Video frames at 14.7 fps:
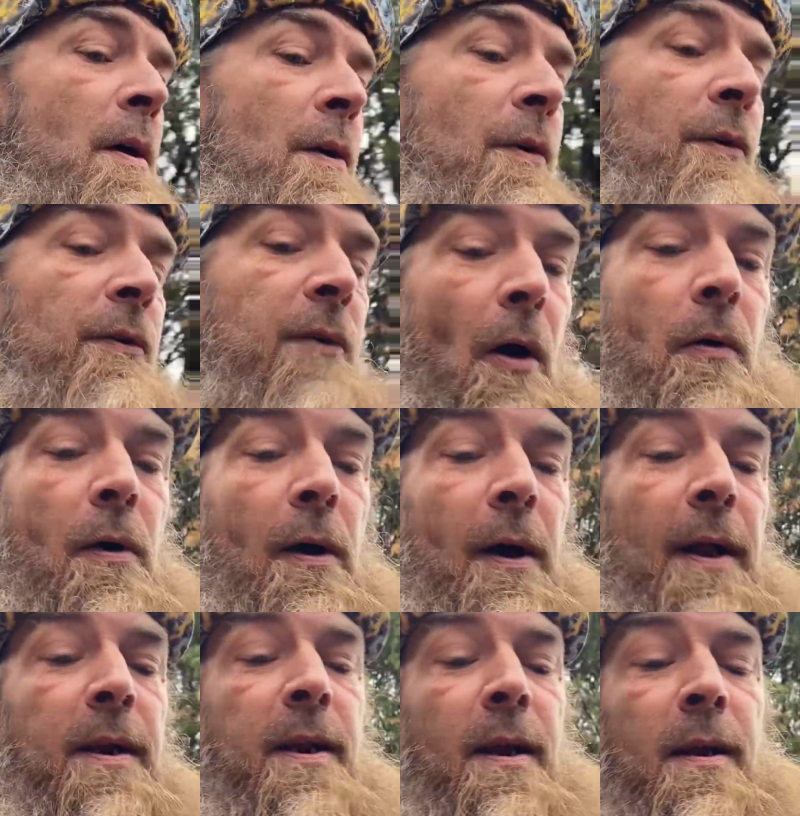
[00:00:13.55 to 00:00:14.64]
So
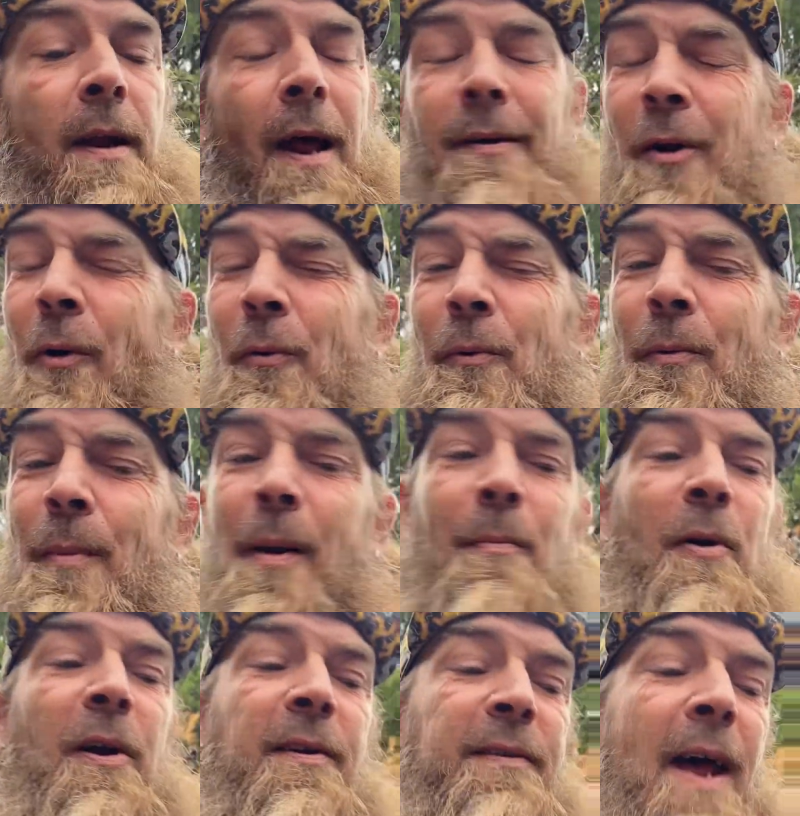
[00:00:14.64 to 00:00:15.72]
I don't
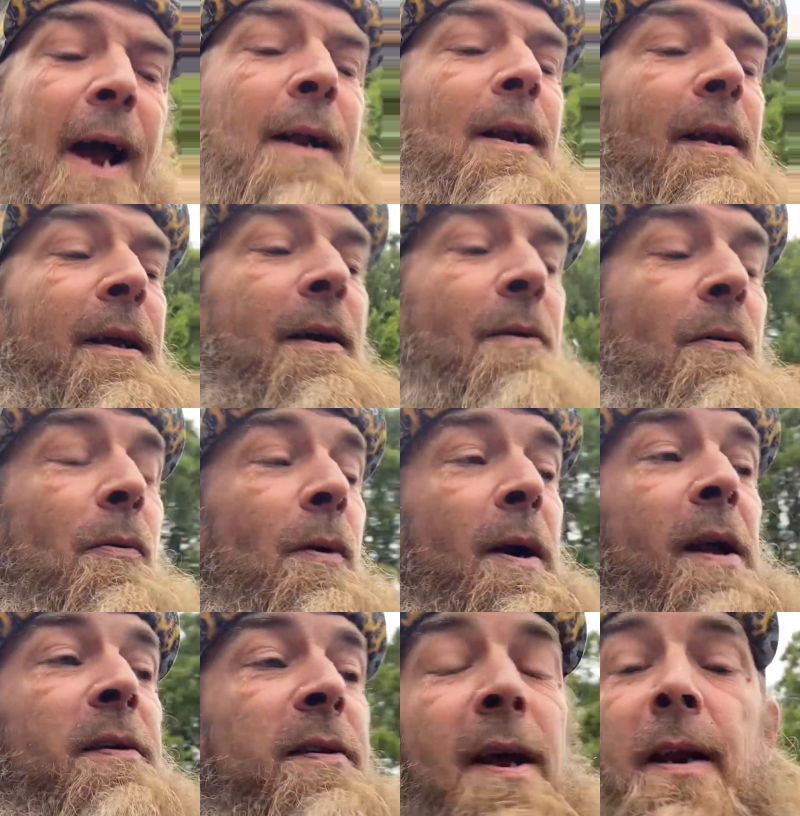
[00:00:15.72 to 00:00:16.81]
remember exactly what I
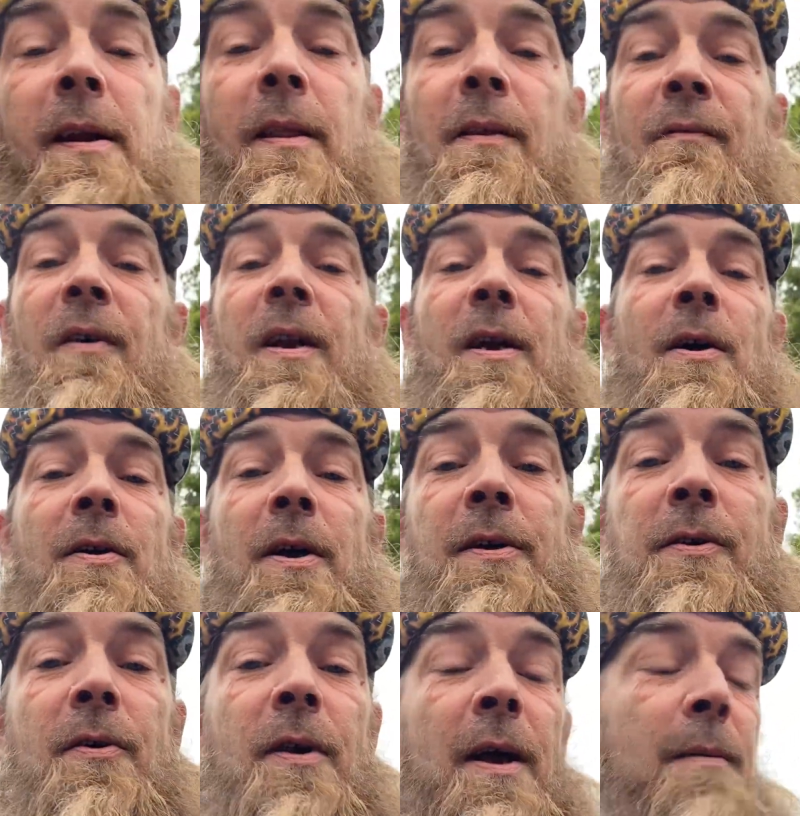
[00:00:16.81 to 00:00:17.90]
said in the video
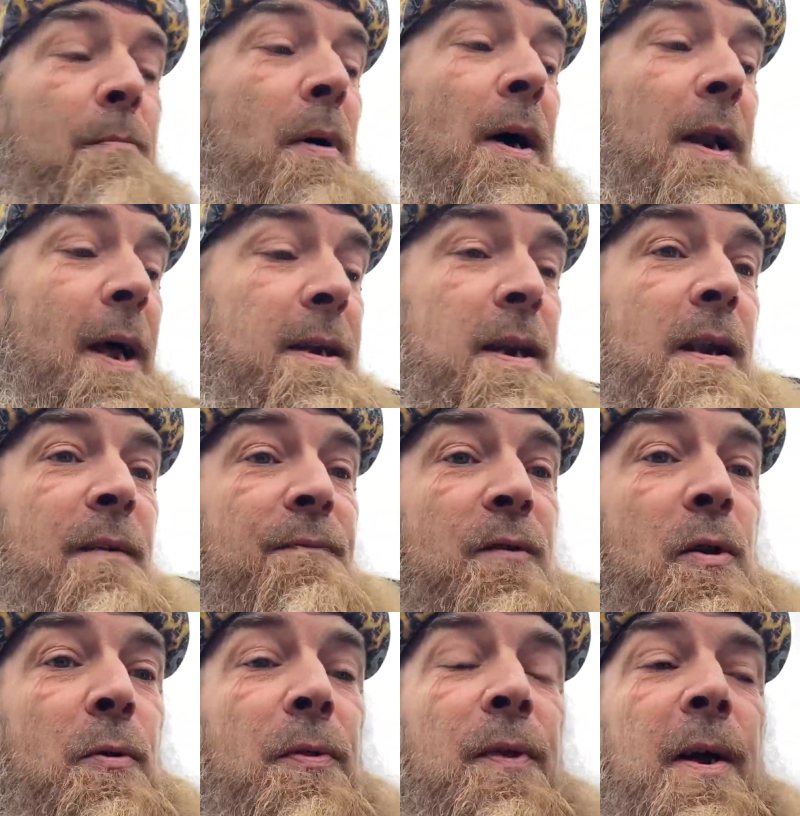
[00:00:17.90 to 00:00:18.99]
yesterday, but I did a
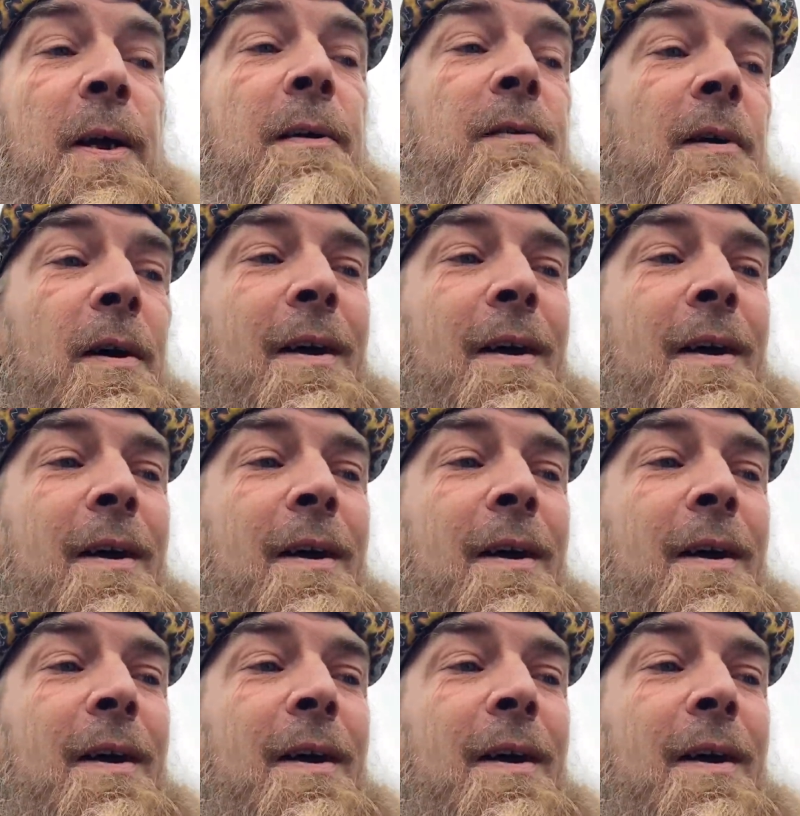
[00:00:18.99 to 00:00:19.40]
few things.